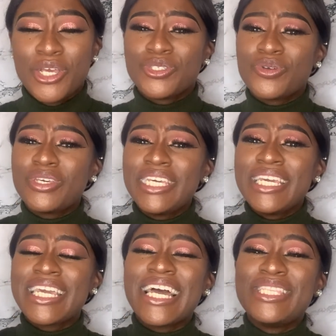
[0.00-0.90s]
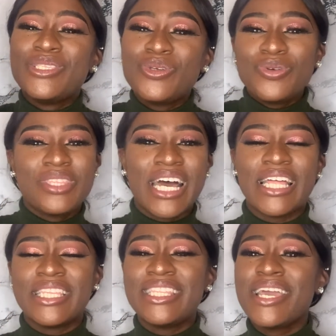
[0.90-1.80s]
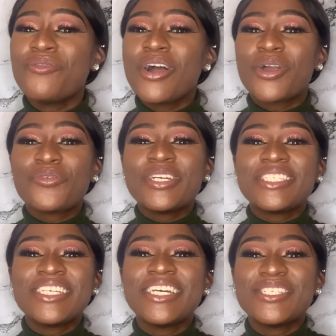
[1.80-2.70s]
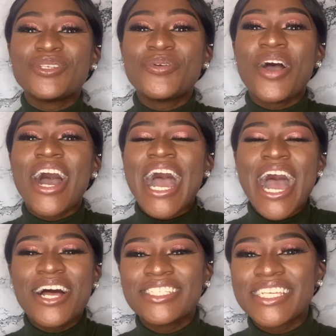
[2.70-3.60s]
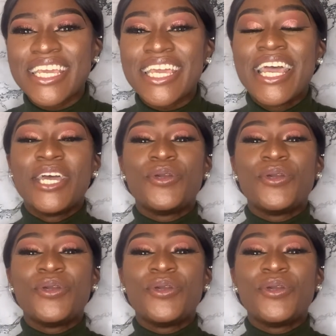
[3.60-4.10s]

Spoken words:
So he can do that. There are Christians who are out here